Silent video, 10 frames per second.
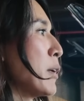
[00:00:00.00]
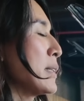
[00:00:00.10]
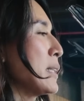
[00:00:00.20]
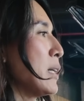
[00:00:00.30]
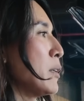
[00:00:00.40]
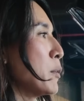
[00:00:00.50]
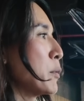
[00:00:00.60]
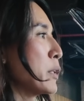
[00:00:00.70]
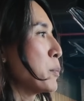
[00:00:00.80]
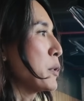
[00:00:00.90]
Right now,
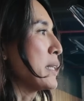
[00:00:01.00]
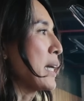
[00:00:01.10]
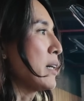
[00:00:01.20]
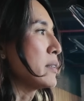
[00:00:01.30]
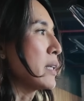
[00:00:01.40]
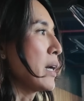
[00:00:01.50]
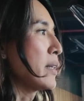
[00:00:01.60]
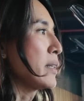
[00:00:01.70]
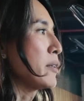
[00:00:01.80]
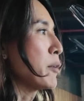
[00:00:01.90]
we're pulling out
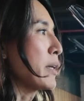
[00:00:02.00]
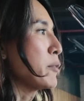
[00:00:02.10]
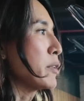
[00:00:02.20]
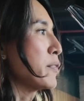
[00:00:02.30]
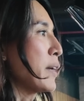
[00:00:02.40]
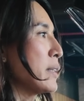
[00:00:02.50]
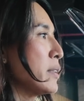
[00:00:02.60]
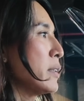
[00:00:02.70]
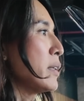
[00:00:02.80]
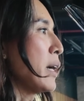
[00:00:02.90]
the right rear
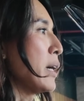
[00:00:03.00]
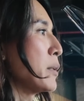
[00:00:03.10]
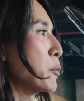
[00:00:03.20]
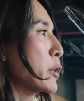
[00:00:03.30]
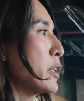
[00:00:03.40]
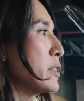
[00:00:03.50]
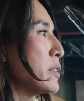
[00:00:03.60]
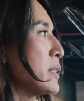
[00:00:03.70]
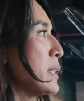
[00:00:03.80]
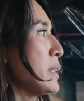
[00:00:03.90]
fender, and we're going to
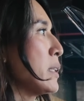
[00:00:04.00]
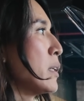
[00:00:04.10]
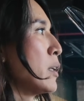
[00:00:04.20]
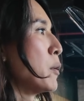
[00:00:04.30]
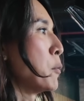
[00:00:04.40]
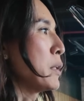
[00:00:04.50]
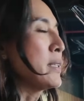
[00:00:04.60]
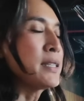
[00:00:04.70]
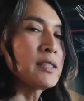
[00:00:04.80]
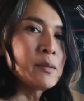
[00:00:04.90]
see what
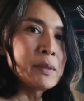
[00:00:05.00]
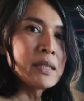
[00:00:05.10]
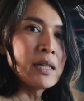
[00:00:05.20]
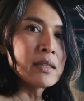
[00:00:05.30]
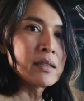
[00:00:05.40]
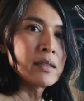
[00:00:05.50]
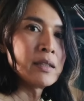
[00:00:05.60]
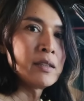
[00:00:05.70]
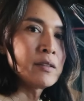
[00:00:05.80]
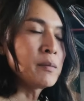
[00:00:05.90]
needs to be done
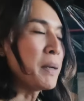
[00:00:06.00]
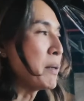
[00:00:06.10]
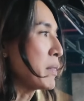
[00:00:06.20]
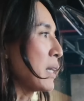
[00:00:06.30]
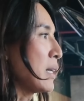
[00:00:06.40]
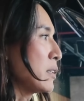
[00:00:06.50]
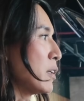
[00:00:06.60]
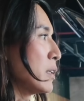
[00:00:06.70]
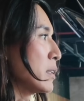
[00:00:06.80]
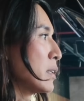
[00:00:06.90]
to mount that
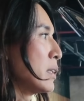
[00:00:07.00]
on.